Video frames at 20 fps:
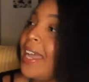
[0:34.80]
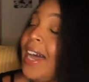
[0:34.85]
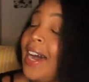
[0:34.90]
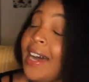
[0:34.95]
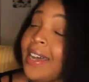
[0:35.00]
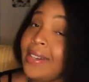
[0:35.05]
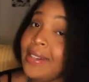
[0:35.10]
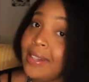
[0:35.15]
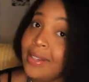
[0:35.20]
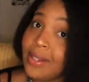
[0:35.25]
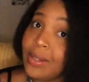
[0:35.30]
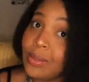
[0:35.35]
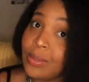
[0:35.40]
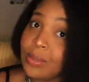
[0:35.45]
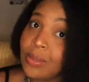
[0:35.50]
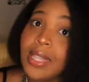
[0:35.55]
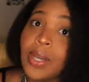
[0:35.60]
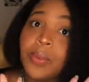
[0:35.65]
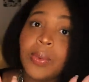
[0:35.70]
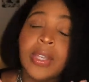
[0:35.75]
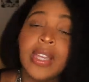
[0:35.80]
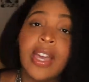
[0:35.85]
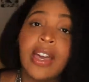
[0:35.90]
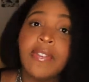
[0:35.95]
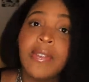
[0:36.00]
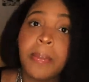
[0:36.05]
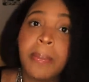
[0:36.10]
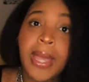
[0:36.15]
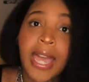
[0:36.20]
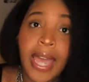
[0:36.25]
I know that we
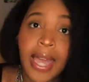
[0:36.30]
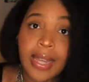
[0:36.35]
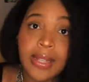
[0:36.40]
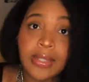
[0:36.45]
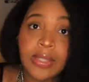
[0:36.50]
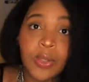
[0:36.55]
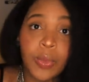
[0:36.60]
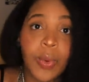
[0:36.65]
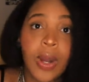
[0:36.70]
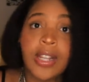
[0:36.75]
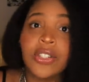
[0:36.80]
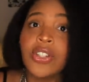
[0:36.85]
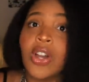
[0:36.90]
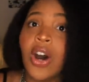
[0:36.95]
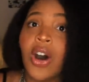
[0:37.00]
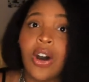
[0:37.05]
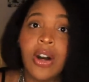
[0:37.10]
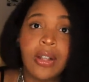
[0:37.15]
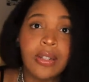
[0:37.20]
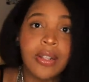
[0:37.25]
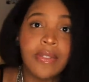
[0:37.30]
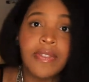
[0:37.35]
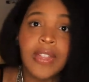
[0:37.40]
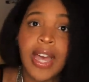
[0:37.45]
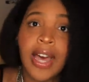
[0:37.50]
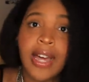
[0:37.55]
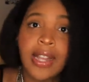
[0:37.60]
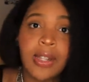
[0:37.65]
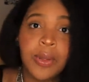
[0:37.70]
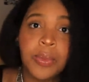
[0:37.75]
have a pact to watch all of the
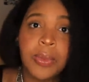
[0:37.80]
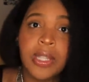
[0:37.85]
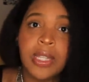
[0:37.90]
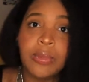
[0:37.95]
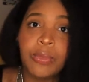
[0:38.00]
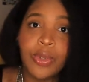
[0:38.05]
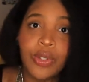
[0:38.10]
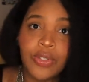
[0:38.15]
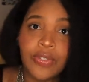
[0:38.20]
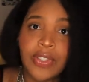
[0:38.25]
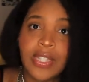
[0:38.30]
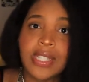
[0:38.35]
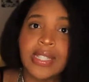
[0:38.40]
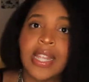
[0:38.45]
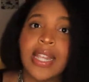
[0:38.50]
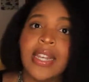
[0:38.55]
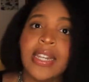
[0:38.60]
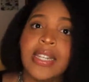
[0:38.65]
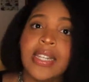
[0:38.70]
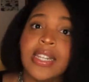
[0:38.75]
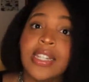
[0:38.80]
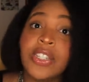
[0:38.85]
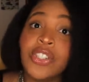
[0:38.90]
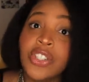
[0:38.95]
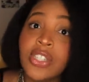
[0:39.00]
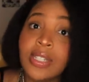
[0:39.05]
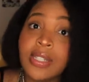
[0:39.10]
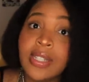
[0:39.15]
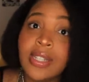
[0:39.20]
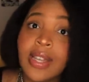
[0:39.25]
Halloween movies, and
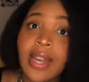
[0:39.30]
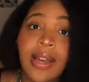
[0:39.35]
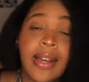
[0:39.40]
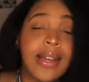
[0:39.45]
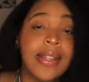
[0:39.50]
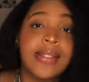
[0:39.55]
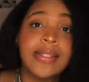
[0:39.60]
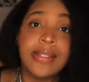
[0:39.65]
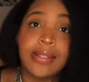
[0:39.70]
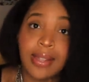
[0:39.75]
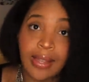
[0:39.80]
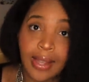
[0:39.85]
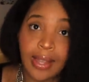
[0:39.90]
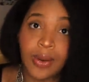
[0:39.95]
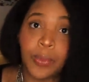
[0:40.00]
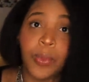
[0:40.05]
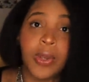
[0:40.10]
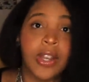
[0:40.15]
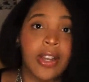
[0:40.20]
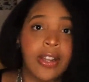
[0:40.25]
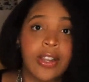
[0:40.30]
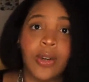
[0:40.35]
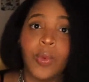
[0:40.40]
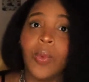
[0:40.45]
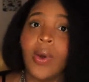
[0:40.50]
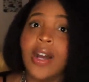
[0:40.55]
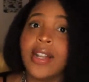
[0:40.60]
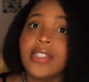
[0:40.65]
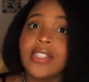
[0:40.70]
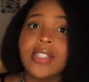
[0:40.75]
initially I said we are going to
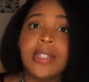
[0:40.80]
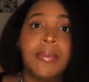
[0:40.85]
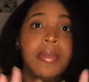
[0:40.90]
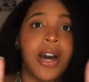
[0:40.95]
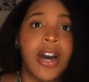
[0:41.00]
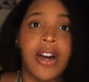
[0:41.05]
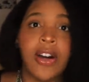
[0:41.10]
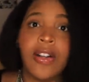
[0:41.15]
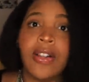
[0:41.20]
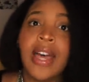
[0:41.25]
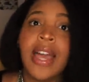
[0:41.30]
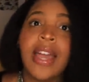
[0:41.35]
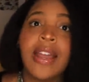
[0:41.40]
watch them all,